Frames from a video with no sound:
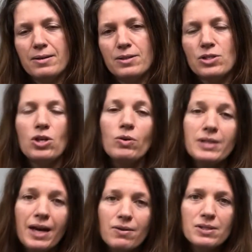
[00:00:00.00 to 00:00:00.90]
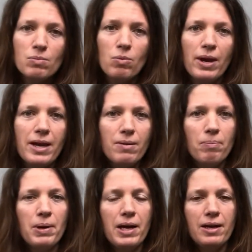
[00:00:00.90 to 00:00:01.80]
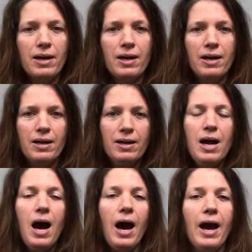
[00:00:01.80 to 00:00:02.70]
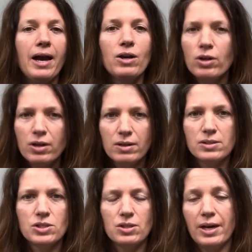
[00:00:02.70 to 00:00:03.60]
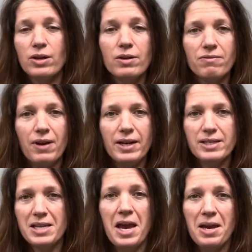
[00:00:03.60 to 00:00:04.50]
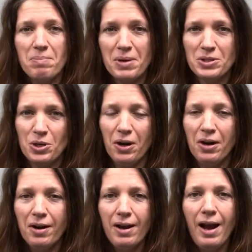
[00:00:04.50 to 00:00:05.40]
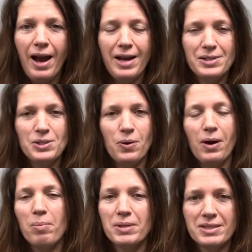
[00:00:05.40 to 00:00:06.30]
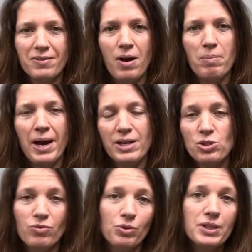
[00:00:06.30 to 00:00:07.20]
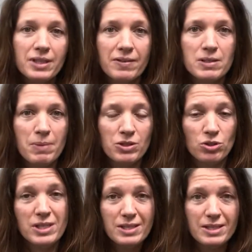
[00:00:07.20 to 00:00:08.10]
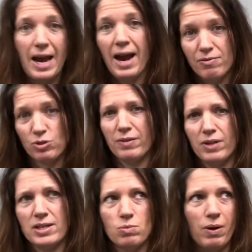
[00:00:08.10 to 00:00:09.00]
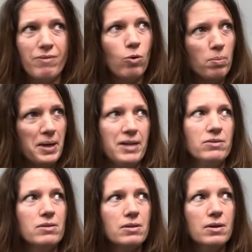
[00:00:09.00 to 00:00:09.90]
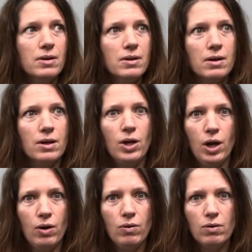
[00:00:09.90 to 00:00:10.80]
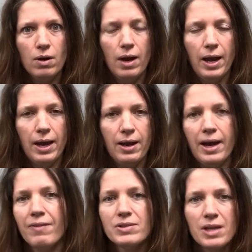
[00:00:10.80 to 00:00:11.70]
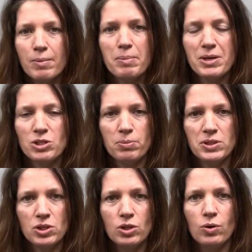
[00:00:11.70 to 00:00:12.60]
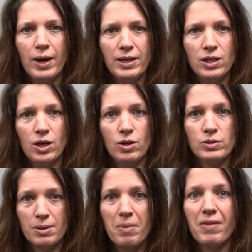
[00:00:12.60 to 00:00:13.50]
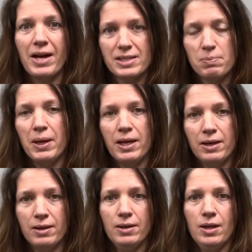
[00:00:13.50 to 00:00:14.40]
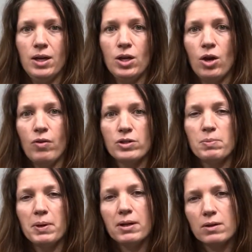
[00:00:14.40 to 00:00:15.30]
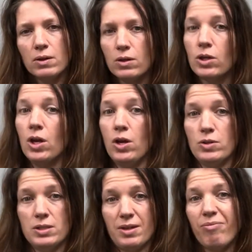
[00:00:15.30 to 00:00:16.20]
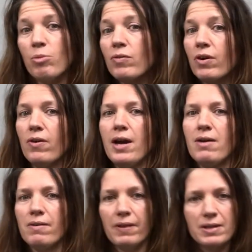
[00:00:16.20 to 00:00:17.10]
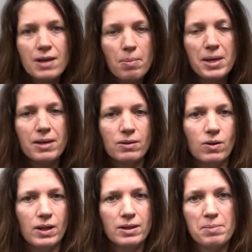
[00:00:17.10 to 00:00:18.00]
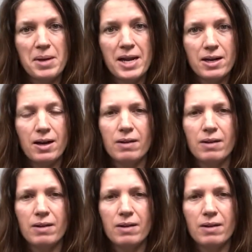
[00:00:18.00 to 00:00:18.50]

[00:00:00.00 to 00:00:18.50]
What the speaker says: So down some weight, but I couldn't find a tape measure, and so a couple days have gone by. I should have really done these measures. This is after I've lost what, 4 pounds, you know, and I have a tummy measurement too, and you know, some of that's been, you know, there's been a little, you know, stuff moving around in the tummy, a little eliminating.